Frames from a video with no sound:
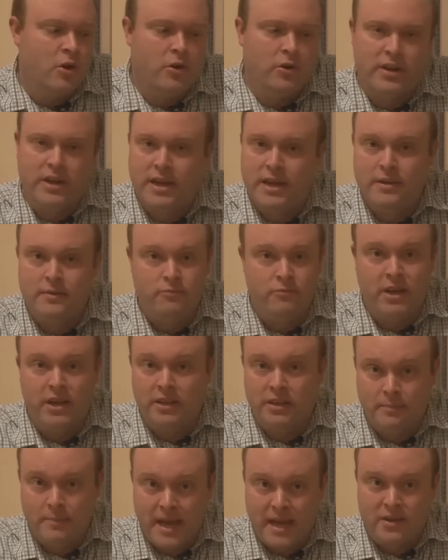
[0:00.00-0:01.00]
on a
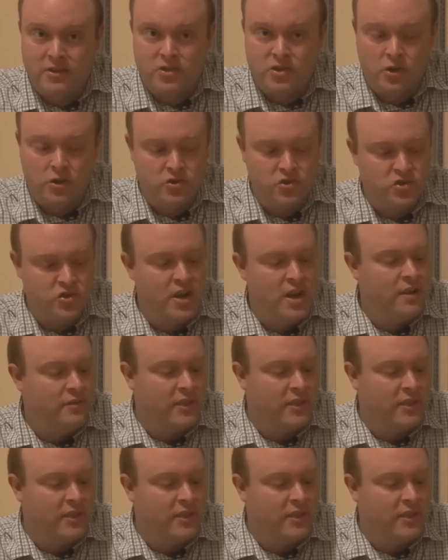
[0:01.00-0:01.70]
regular Macintosh.